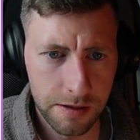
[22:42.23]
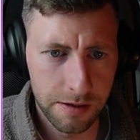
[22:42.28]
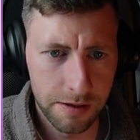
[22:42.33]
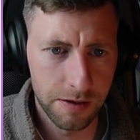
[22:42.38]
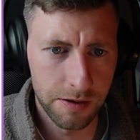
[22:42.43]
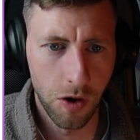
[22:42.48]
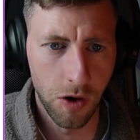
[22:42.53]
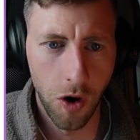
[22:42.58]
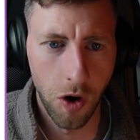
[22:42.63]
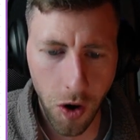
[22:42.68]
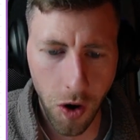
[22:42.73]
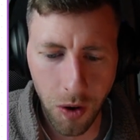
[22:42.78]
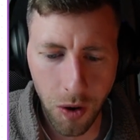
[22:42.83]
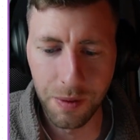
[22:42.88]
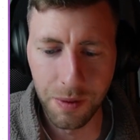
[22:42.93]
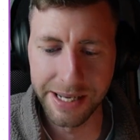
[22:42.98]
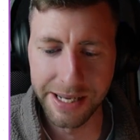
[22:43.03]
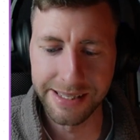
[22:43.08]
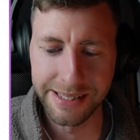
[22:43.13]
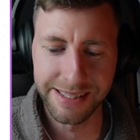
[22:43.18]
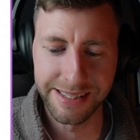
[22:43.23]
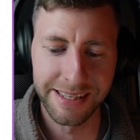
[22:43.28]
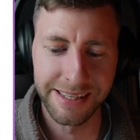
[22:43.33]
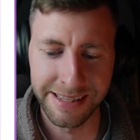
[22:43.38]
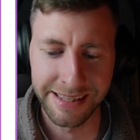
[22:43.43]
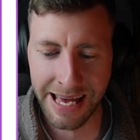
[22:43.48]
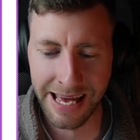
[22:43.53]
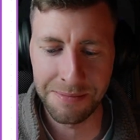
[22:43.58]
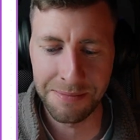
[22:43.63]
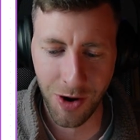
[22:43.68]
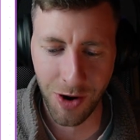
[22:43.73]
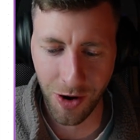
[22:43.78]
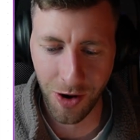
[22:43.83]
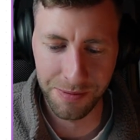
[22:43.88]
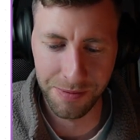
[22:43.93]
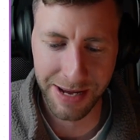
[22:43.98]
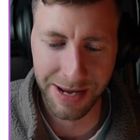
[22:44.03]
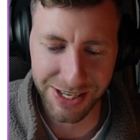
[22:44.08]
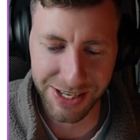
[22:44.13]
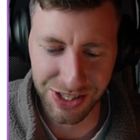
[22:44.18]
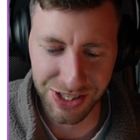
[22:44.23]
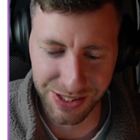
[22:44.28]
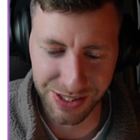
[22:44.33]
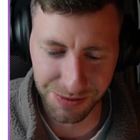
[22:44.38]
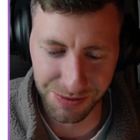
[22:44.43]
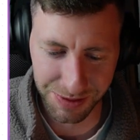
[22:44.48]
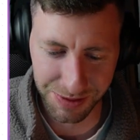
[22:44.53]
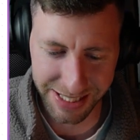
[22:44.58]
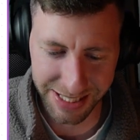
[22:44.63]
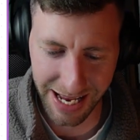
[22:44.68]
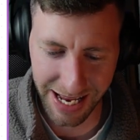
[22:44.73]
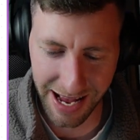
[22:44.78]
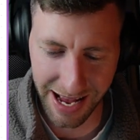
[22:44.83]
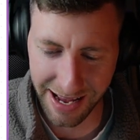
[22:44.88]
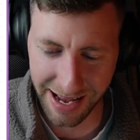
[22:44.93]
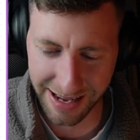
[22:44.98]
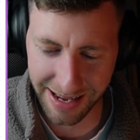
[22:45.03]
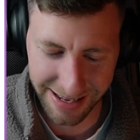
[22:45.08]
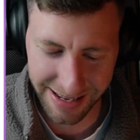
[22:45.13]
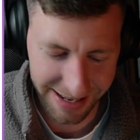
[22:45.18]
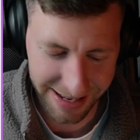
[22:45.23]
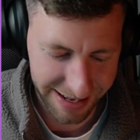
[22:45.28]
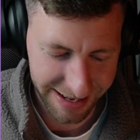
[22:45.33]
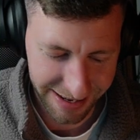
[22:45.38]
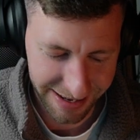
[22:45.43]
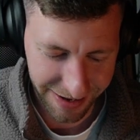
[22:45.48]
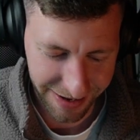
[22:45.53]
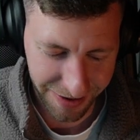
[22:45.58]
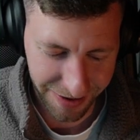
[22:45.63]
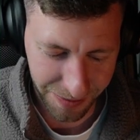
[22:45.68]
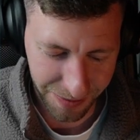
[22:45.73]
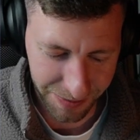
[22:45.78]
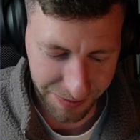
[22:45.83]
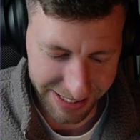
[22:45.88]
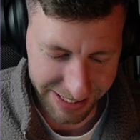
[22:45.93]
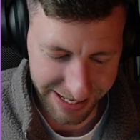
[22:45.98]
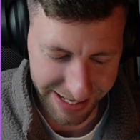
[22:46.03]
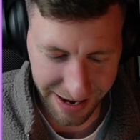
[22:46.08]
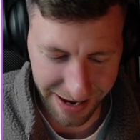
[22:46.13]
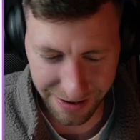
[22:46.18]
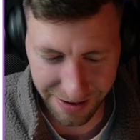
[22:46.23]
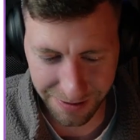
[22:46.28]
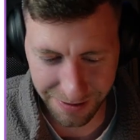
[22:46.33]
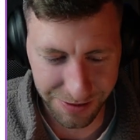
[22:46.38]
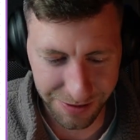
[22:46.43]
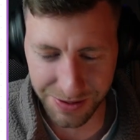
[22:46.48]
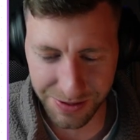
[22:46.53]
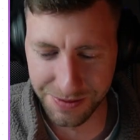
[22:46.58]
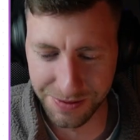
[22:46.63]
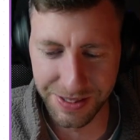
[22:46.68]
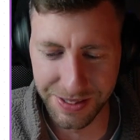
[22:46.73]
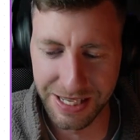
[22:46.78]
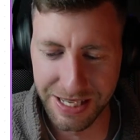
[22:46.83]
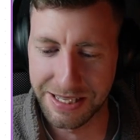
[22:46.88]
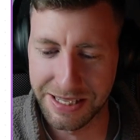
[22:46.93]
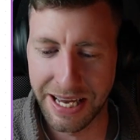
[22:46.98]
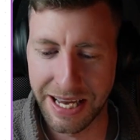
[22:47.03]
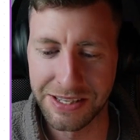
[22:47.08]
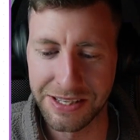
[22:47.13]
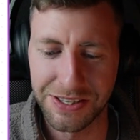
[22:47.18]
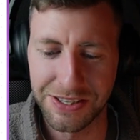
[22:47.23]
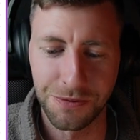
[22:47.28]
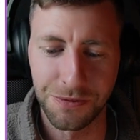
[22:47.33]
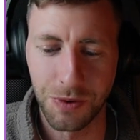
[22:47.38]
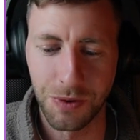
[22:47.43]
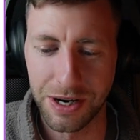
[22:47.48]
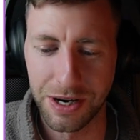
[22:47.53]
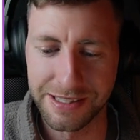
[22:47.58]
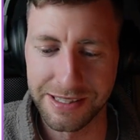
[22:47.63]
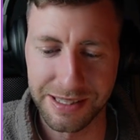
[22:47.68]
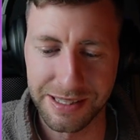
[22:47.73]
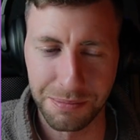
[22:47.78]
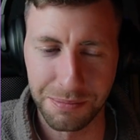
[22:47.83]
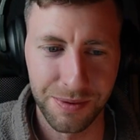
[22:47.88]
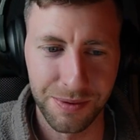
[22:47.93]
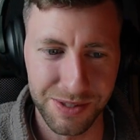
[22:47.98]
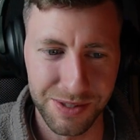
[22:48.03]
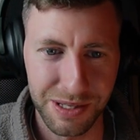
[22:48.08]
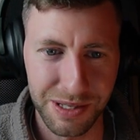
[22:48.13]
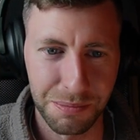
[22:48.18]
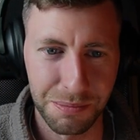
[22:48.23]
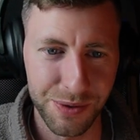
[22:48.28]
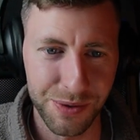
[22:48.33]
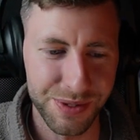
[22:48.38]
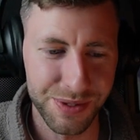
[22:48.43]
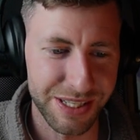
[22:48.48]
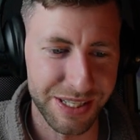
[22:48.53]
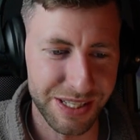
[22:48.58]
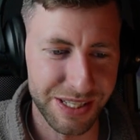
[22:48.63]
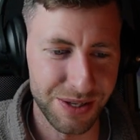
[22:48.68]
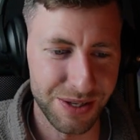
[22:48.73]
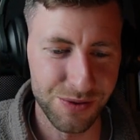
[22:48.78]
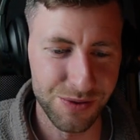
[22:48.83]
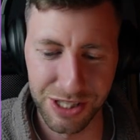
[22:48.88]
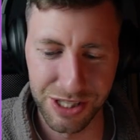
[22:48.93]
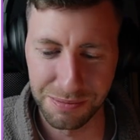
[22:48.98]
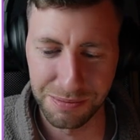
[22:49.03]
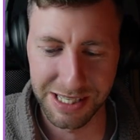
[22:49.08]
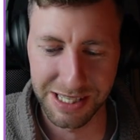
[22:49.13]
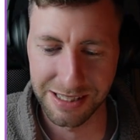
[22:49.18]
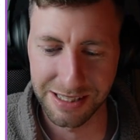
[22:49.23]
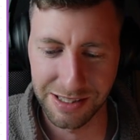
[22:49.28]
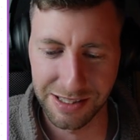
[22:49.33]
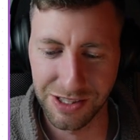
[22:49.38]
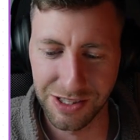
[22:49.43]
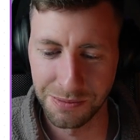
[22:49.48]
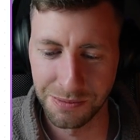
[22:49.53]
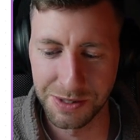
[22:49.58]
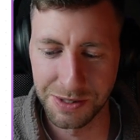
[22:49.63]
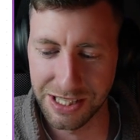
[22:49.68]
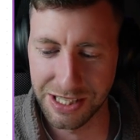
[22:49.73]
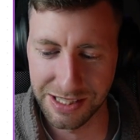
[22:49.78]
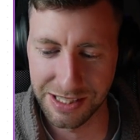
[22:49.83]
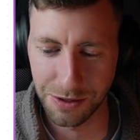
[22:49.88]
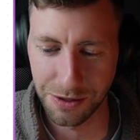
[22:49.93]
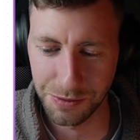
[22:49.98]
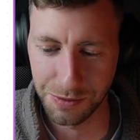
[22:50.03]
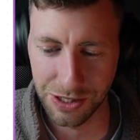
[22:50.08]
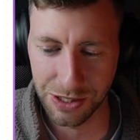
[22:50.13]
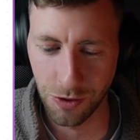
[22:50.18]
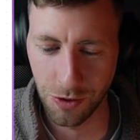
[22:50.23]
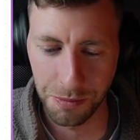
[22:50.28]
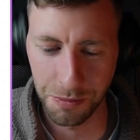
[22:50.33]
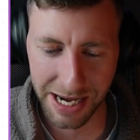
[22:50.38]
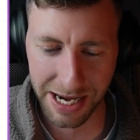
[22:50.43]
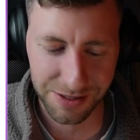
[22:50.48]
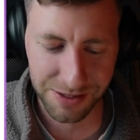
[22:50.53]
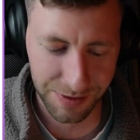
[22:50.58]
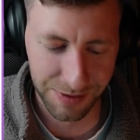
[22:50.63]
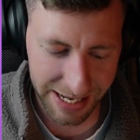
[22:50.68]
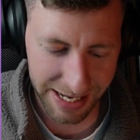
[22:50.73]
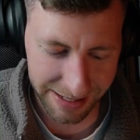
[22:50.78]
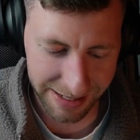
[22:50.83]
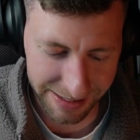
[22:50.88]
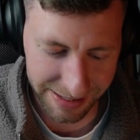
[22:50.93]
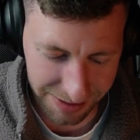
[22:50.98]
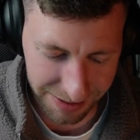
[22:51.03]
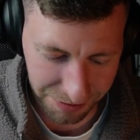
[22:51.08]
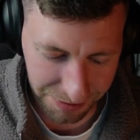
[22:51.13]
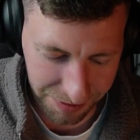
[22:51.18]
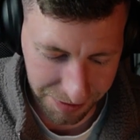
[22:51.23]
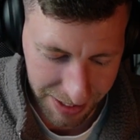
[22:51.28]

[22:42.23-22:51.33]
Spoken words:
always name your automations with the intention of what it's supposed to do, just because it's so much easier when you go back to edit. So